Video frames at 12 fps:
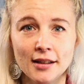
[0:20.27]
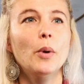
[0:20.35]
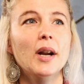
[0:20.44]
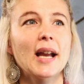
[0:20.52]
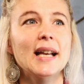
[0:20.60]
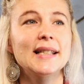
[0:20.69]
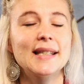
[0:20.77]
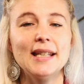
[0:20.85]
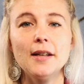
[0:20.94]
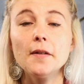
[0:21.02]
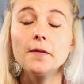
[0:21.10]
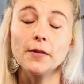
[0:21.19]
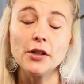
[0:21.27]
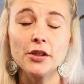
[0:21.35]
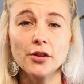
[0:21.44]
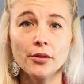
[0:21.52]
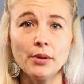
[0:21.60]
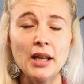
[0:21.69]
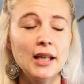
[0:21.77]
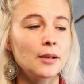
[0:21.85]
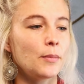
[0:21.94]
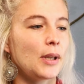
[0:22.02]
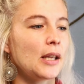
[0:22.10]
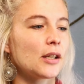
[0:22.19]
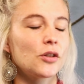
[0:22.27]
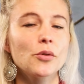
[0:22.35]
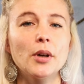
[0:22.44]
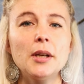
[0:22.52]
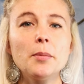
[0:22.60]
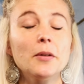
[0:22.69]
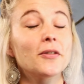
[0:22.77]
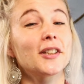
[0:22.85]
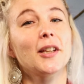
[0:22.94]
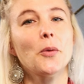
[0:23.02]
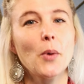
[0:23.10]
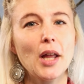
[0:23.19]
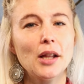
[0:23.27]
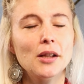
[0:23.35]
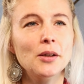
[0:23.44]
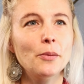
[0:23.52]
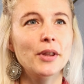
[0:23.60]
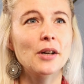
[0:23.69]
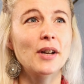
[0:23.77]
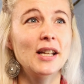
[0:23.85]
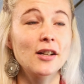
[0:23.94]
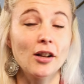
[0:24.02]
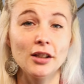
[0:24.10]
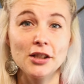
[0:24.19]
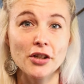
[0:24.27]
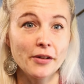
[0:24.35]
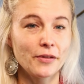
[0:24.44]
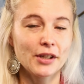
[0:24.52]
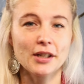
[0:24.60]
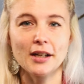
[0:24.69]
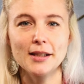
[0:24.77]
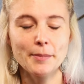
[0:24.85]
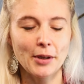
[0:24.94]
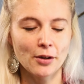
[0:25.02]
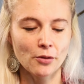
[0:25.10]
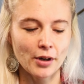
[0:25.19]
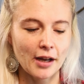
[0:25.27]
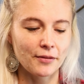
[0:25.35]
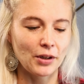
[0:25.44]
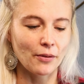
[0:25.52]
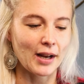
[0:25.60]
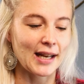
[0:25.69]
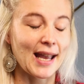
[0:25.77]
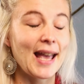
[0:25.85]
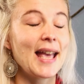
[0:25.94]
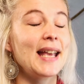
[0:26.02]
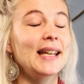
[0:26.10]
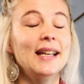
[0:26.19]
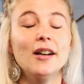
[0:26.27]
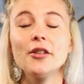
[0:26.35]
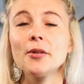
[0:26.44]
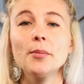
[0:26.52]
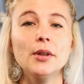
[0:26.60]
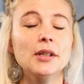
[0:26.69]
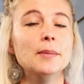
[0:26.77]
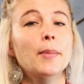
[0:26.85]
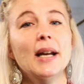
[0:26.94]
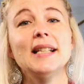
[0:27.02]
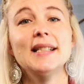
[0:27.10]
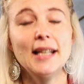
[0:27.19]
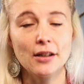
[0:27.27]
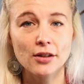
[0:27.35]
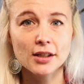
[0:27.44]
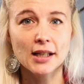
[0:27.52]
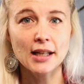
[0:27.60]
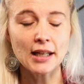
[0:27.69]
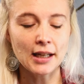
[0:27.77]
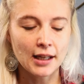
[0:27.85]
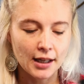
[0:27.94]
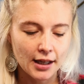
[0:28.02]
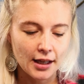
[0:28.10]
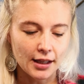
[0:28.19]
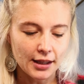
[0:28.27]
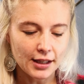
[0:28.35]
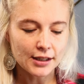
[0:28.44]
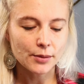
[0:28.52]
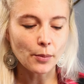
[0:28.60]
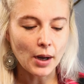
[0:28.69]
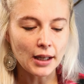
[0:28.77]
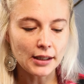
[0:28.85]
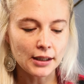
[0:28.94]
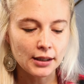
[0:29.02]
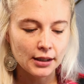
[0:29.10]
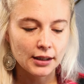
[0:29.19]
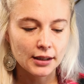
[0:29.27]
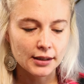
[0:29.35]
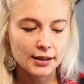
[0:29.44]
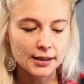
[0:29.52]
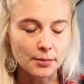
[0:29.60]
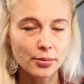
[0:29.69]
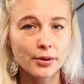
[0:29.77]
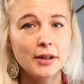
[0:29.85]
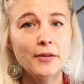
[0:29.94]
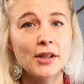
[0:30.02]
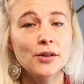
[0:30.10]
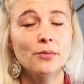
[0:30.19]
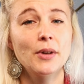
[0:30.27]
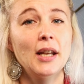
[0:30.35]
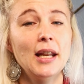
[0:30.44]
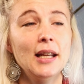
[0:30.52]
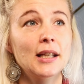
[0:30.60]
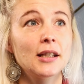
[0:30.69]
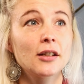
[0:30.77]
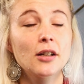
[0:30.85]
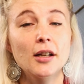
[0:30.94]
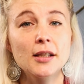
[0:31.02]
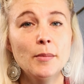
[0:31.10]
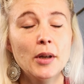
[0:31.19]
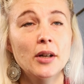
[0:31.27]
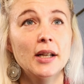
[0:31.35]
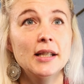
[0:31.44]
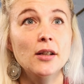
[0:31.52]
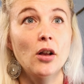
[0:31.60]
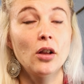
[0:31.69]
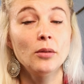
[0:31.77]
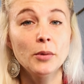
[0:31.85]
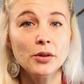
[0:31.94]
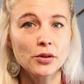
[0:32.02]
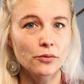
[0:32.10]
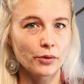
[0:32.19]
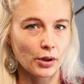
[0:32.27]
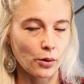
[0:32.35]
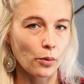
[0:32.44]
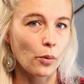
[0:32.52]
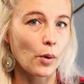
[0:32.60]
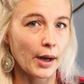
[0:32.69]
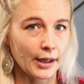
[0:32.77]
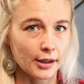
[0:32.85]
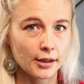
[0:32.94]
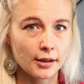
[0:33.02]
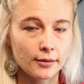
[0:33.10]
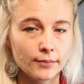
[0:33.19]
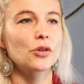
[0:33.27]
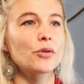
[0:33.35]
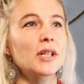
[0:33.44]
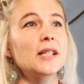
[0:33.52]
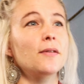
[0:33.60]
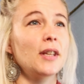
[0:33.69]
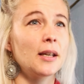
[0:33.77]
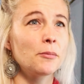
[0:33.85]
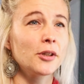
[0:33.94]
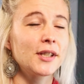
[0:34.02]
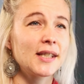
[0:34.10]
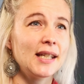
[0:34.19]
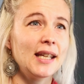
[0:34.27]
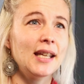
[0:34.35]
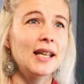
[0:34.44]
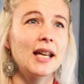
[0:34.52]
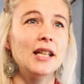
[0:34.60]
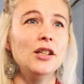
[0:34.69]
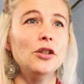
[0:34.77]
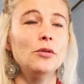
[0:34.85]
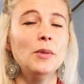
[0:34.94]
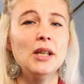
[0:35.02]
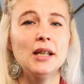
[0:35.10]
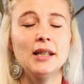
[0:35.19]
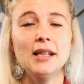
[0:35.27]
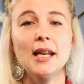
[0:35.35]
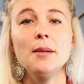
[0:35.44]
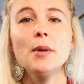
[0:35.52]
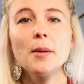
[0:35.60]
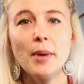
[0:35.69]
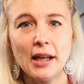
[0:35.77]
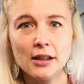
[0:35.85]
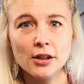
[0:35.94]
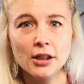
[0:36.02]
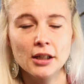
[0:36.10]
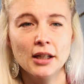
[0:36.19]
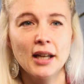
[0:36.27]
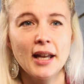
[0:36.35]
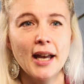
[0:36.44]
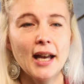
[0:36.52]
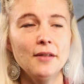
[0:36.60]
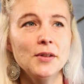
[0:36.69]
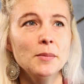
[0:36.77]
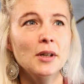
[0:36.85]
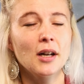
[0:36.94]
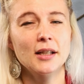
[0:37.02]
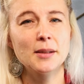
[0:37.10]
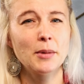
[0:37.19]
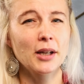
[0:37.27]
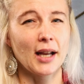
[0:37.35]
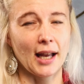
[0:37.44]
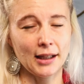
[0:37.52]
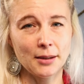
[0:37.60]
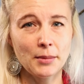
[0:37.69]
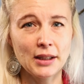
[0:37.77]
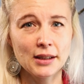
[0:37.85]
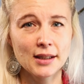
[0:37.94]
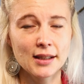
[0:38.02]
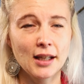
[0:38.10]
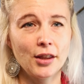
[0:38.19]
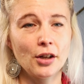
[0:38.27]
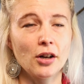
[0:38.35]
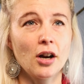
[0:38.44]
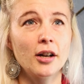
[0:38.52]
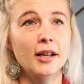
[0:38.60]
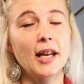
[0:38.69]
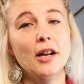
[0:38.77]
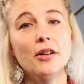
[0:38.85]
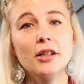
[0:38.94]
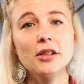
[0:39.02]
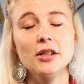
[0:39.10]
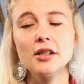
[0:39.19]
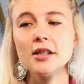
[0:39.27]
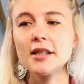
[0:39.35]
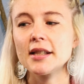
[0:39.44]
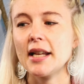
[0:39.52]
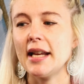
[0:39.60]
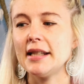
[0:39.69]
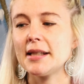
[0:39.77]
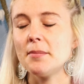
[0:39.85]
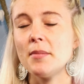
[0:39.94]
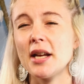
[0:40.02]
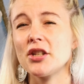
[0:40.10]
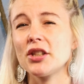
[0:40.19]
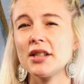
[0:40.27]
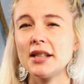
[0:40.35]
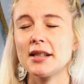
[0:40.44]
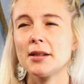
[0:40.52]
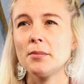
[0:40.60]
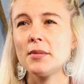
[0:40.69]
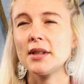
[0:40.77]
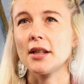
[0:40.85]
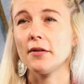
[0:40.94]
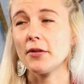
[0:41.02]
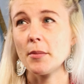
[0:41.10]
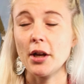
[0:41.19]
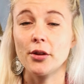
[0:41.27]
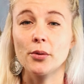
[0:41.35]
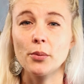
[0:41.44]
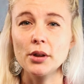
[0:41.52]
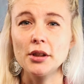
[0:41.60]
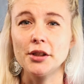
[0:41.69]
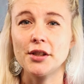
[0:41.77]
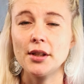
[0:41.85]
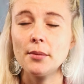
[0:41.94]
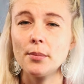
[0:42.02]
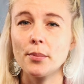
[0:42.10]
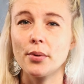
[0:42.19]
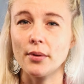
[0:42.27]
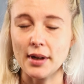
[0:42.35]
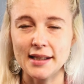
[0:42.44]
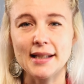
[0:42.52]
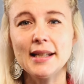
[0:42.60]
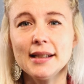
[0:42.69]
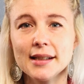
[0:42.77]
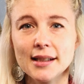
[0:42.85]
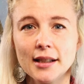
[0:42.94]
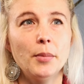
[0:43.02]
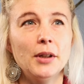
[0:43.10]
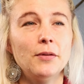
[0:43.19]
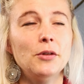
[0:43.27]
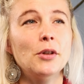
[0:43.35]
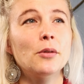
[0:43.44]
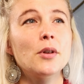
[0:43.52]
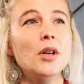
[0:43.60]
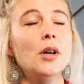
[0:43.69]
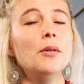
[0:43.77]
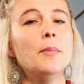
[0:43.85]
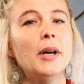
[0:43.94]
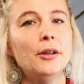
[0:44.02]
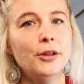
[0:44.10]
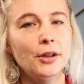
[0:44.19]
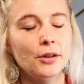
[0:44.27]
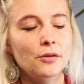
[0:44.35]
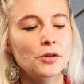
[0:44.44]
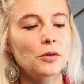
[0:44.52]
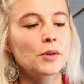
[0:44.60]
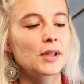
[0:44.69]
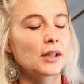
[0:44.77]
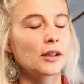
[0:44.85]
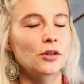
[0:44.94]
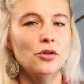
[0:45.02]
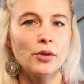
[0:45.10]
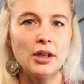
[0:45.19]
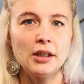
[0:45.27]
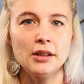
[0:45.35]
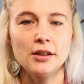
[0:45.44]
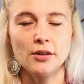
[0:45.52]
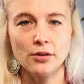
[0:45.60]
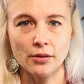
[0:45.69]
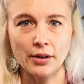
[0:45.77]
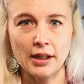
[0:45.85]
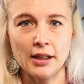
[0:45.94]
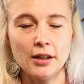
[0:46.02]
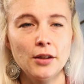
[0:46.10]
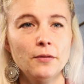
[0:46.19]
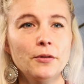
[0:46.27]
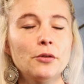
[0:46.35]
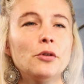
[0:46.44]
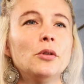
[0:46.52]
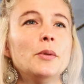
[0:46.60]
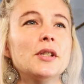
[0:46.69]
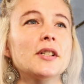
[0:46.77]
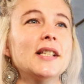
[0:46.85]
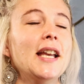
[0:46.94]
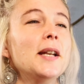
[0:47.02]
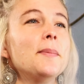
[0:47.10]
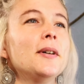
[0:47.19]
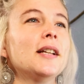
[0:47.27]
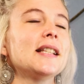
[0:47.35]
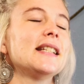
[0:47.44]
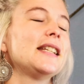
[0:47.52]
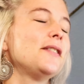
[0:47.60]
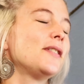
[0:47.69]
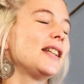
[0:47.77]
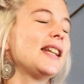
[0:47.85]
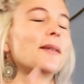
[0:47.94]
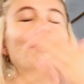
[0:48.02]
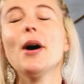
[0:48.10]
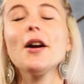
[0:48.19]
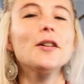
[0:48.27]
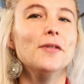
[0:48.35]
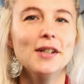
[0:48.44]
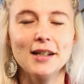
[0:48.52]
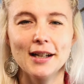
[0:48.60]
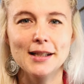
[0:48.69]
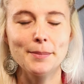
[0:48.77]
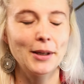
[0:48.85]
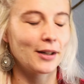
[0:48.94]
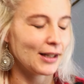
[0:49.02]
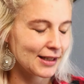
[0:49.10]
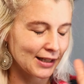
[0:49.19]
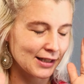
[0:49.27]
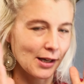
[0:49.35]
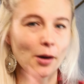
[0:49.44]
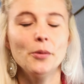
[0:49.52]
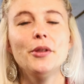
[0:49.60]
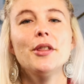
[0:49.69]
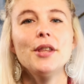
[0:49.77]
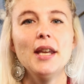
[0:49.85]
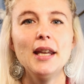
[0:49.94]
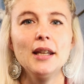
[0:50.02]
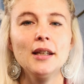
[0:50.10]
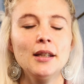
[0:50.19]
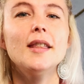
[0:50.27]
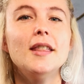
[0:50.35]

Whereas the first three can be enjoyed perfectly well without a knowledge of the Cosmere or having read any other books by Sanderson, this one, some previous reading in the Cosmere is almost required. Tress of the Emerald Sea and Yumi and the Nightmare Painter have some Cosmere elements. There are characters and some magic systems from other worlds present, but if you don't know about those, you still enjoy a good story. The Frugal Wizard's Handbook isn't even part of the Cosmere, it's its own thing.